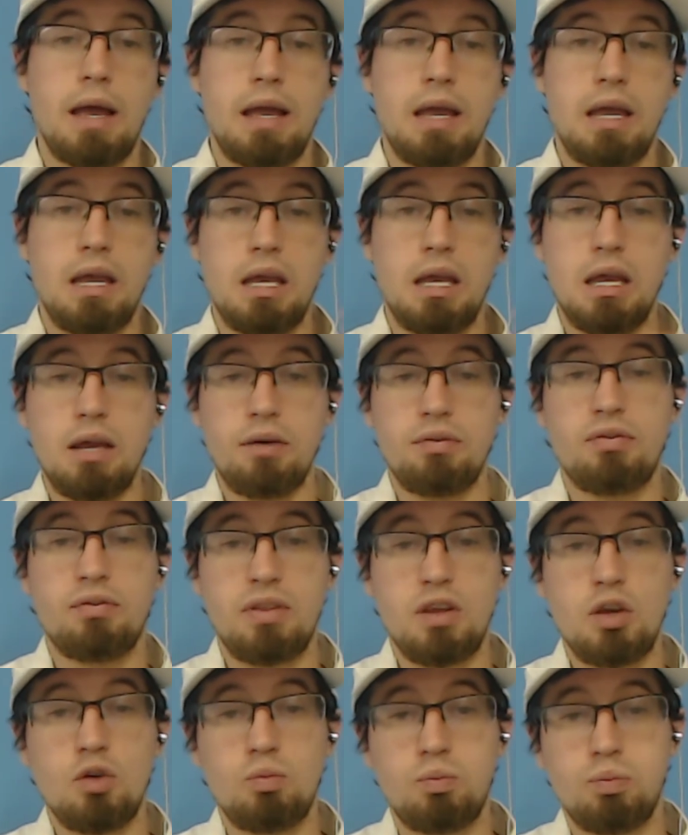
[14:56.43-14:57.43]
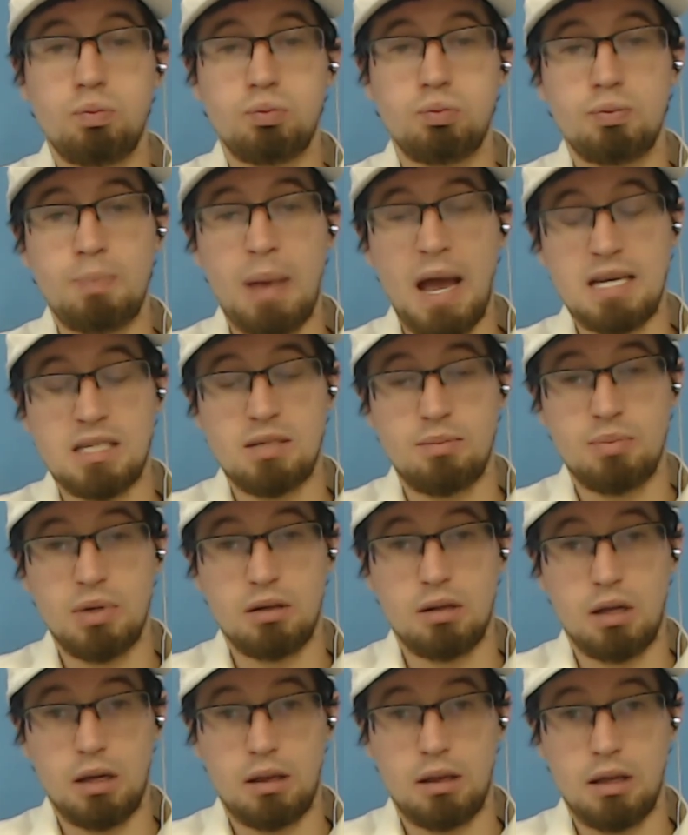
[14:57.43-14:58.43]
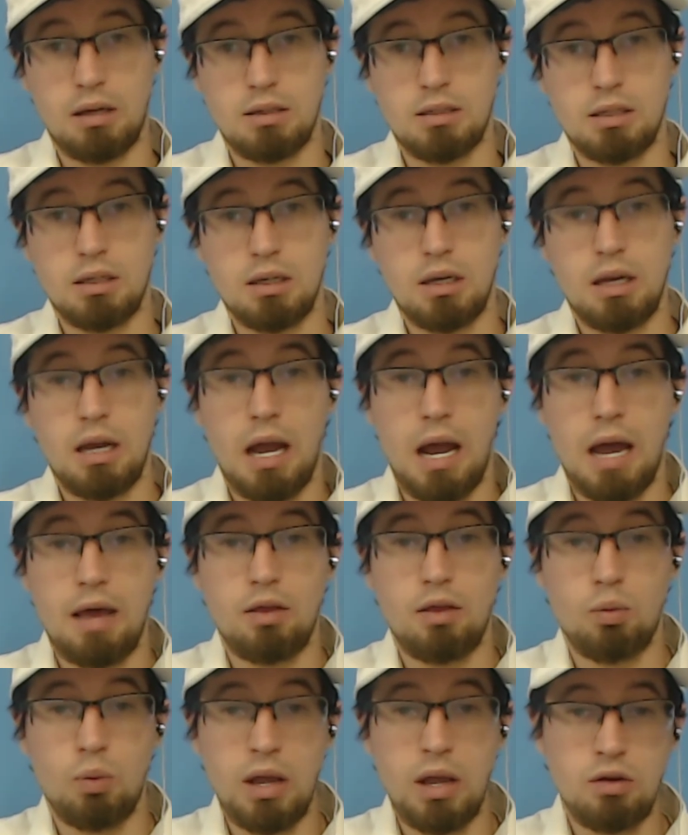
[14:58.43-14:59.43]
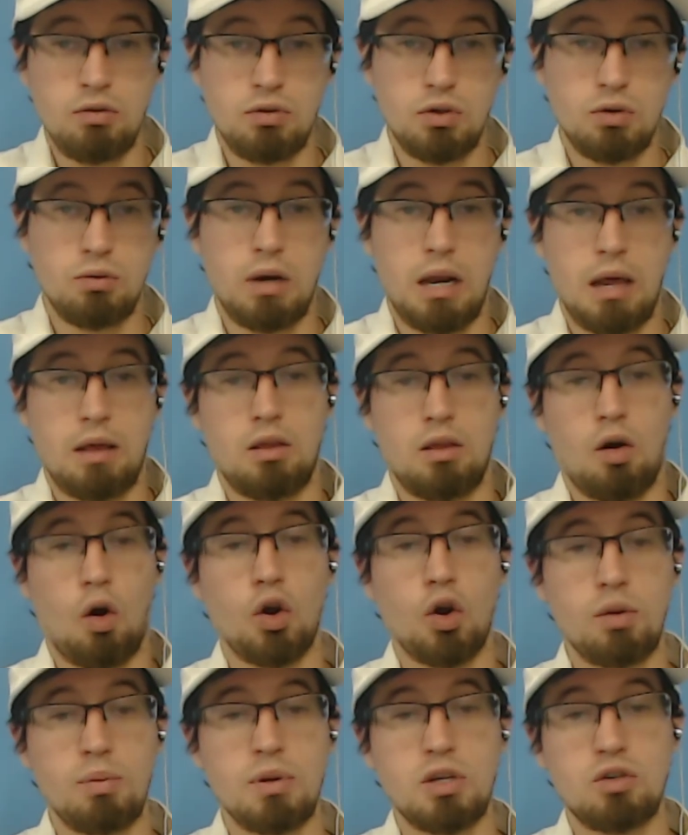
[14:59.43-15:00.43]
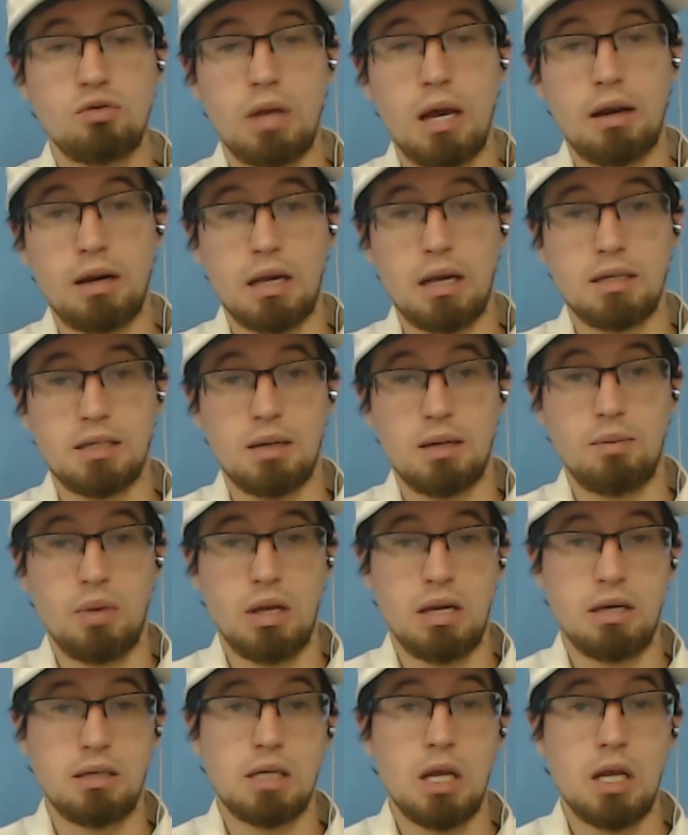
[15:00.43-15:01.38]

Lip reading: If you pass a bill like this, and the way you do it, and the argument you get against them is,